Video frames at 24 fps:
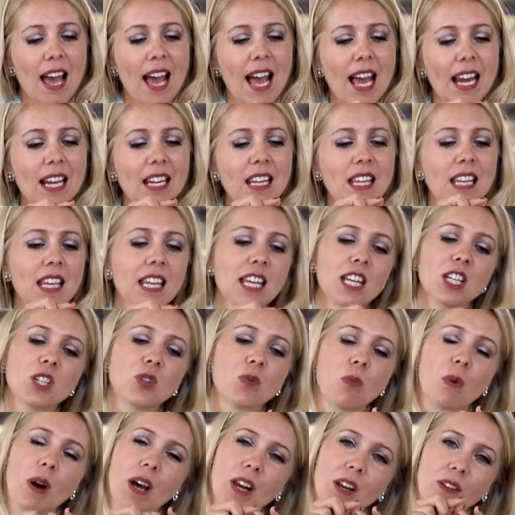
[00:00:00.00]
And each
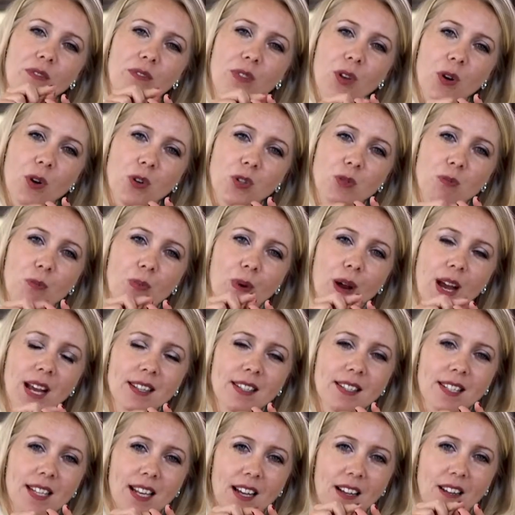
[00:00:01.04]
one of those
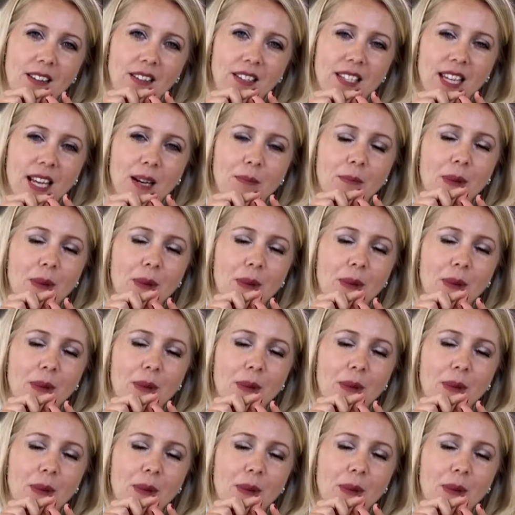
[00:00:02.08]
brain cells can